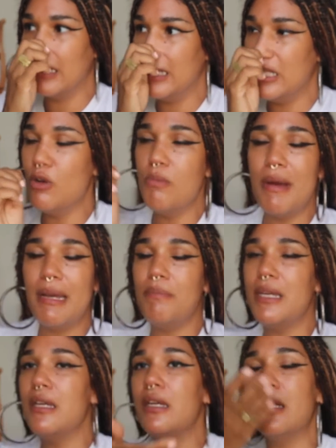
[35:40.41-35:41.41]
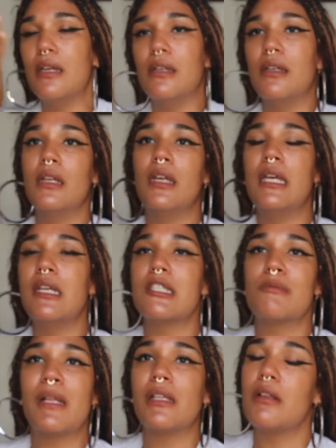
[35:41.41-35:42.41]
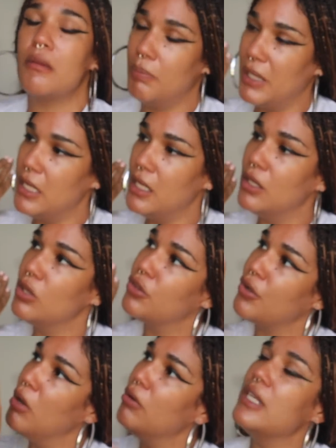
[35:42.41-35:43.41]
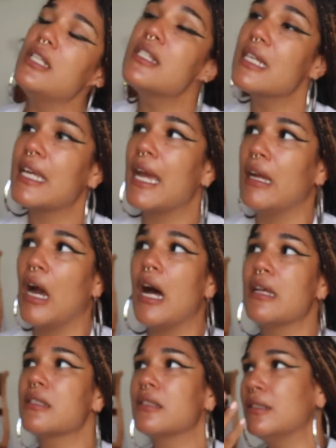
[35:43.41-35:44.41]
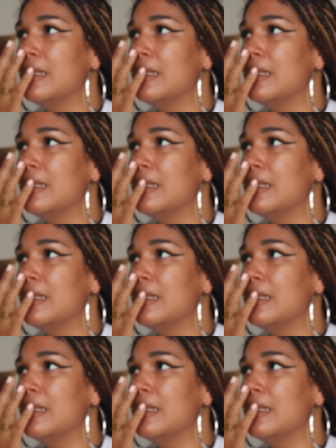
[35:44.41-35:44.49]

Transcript: You may be inexplicably thrown into chaos.